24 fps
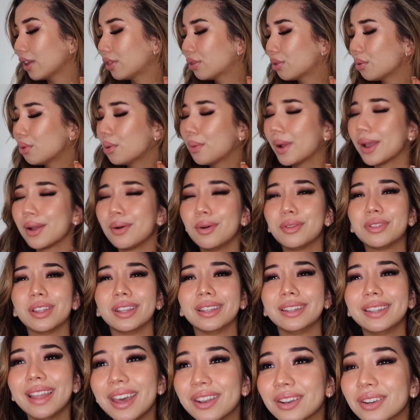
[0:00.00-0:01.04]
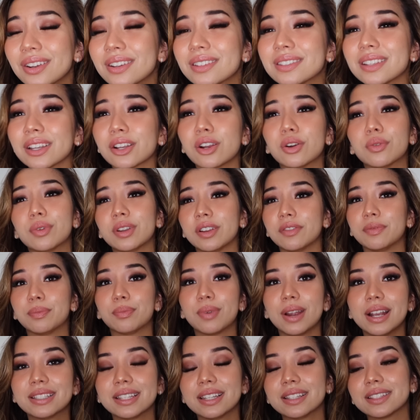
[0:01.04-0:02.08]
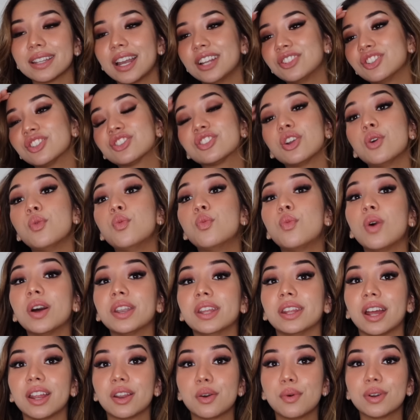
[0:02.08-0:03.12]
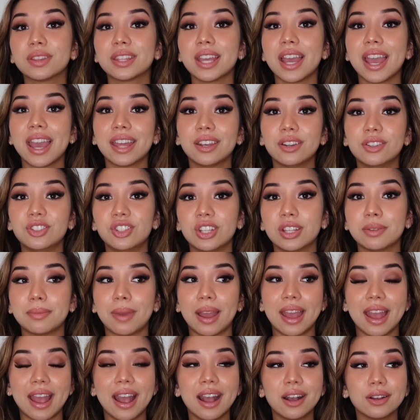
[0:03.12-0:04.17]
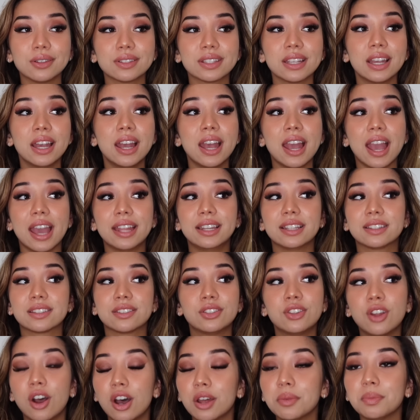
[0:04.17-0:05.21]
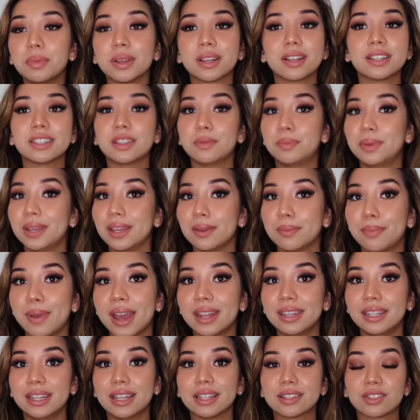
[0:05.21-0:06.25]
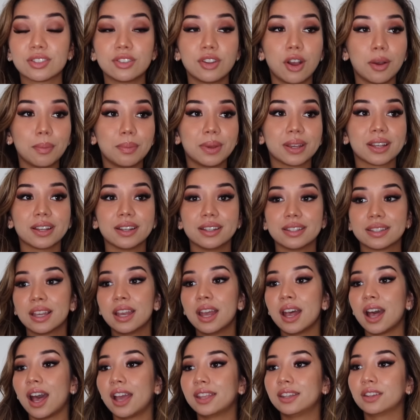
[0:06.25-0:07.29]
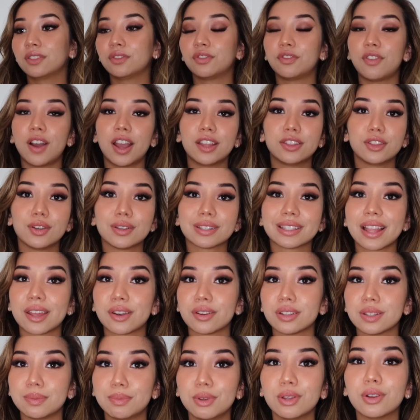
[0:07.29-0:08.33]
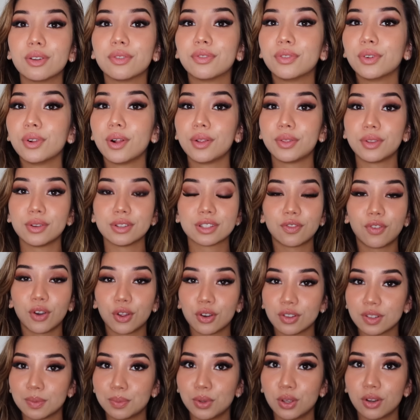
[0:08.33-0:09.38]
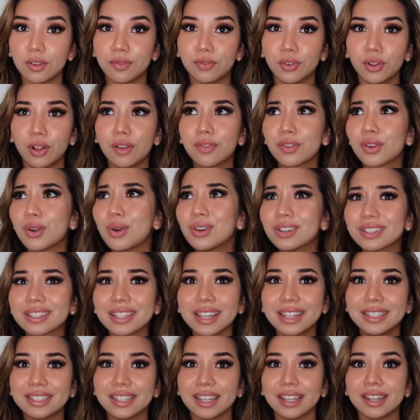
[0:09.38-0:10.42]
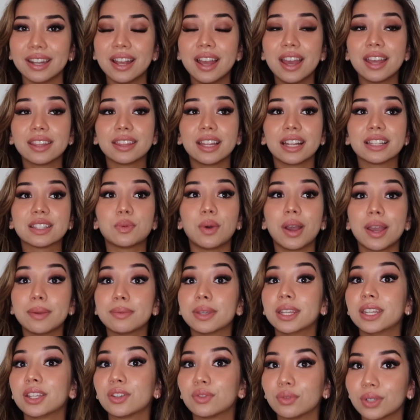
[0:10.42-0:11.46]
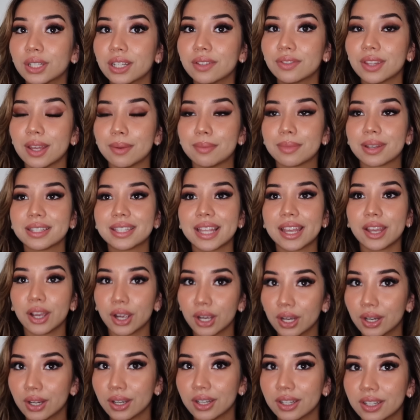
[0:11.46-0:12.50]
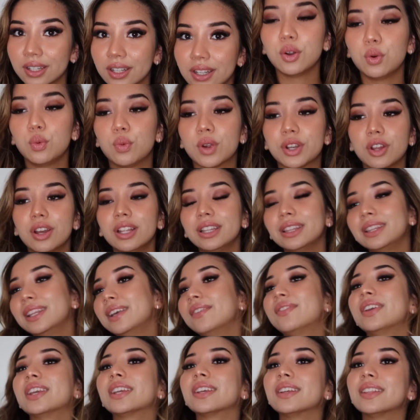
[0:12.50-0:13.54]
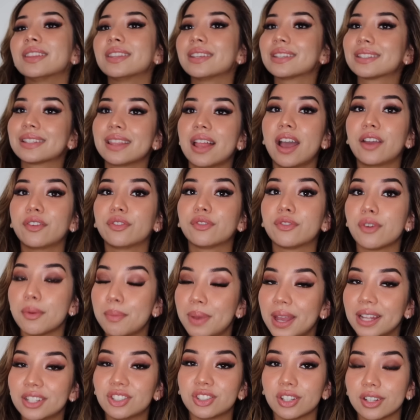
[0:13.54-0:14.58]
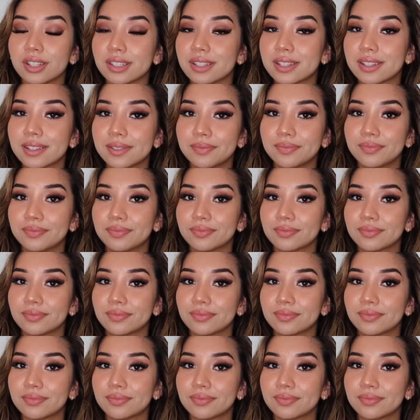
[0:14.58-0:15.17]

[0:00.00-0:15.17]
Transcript: I threw away all the letters. I got rid of presents. I just don't want it. I don't want that energy in my house. And it's not because of being petty. It's not because I didn't find those letters beautiful and those photos beautiful. Of course I did. That's why I'm getting rid of them, because they hurt. We're not living this life for pictures.